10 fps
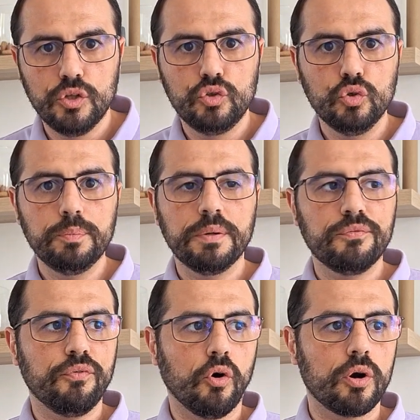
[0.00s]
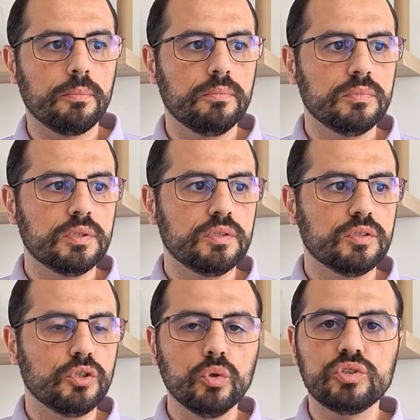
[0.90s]
to perform
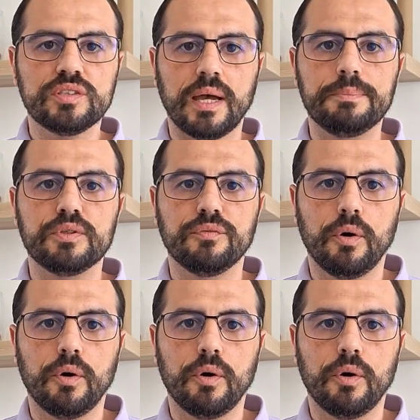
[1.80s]
those types of